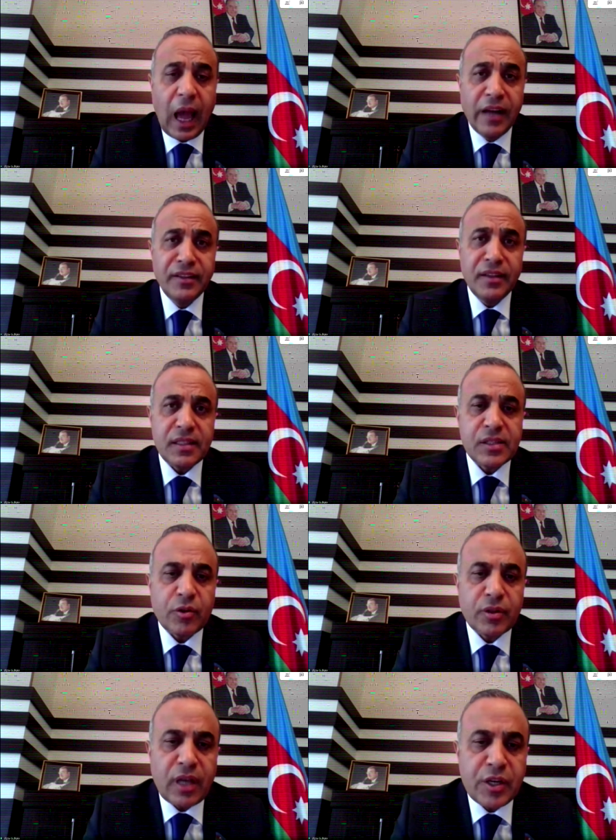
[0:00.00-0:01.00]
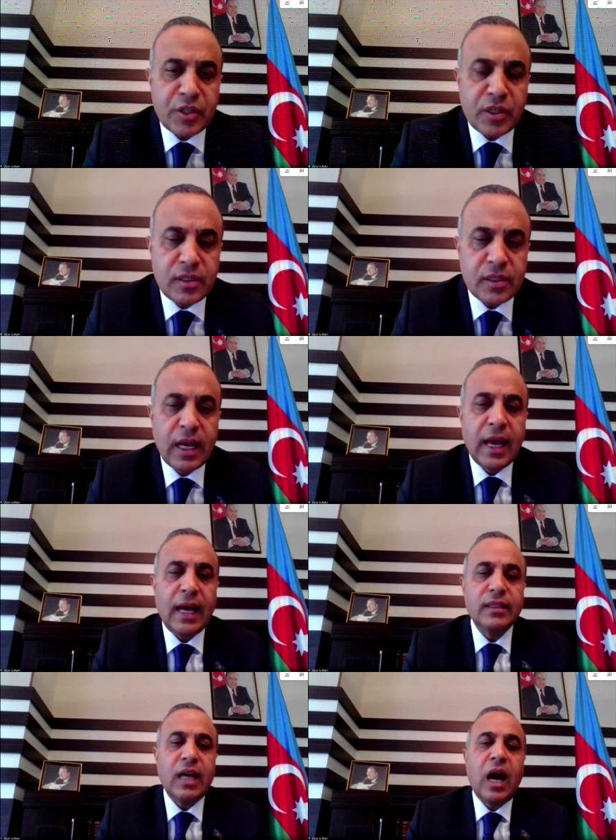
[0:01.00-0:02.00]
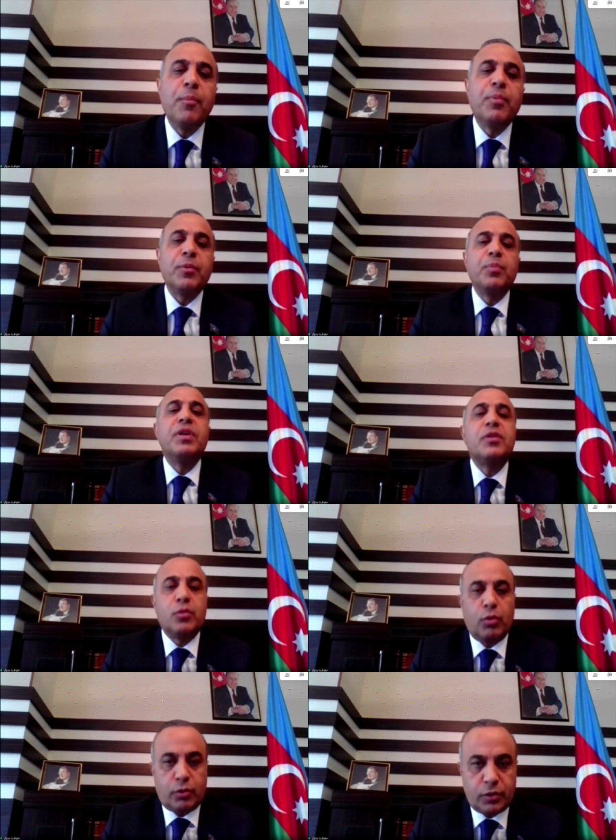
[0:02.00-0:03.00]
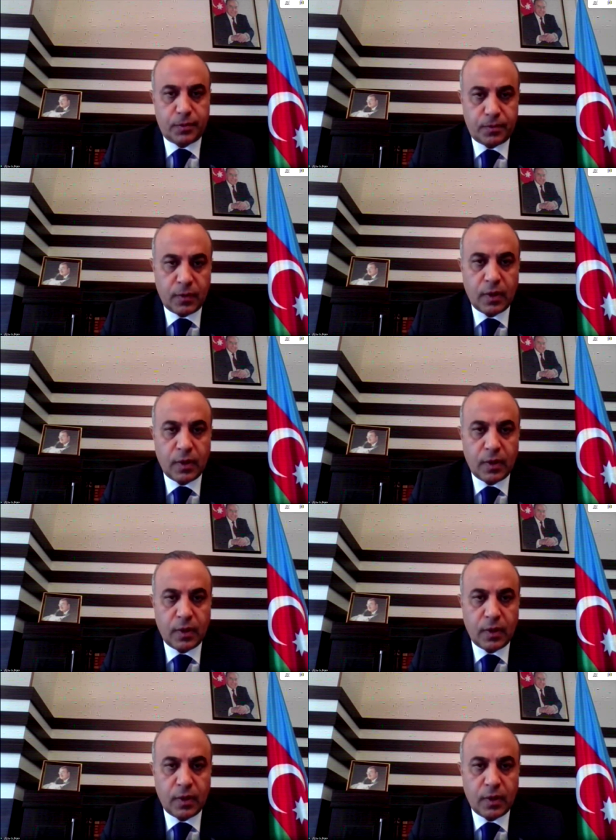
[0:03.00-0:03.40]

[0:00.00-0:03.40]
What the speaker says: unnecessary tensions and hamper peace talks.